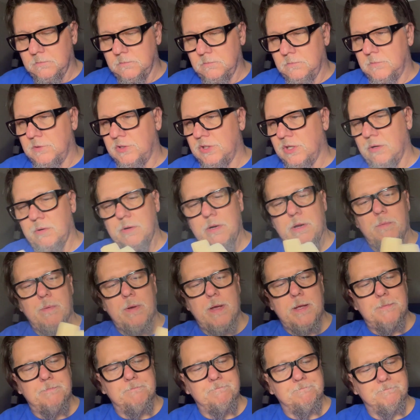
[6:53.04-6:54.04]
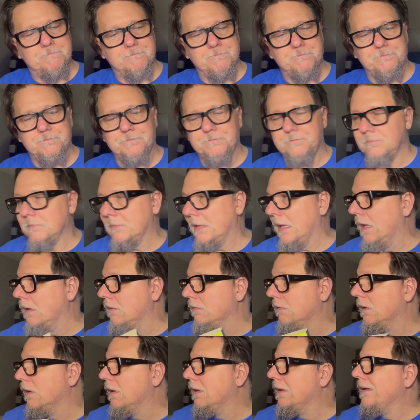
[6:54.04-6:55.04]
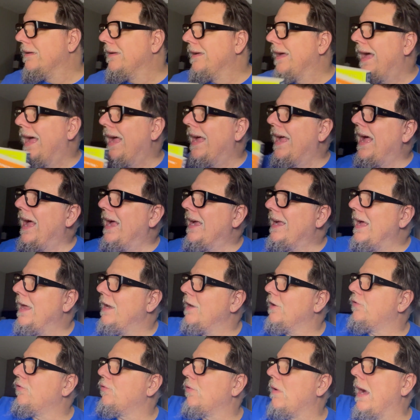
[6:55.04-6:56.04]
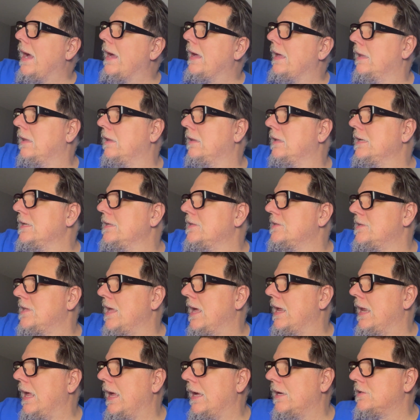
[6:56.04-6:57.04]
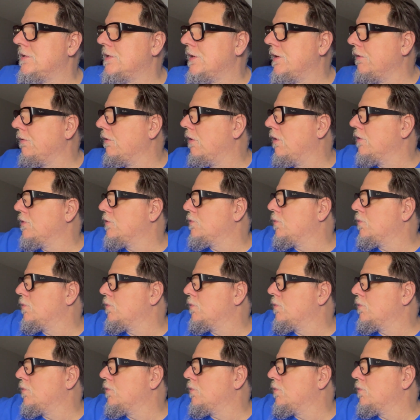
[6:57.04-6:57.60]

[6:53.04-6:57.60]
So anyway, I gotta try at least that Ex-Heroes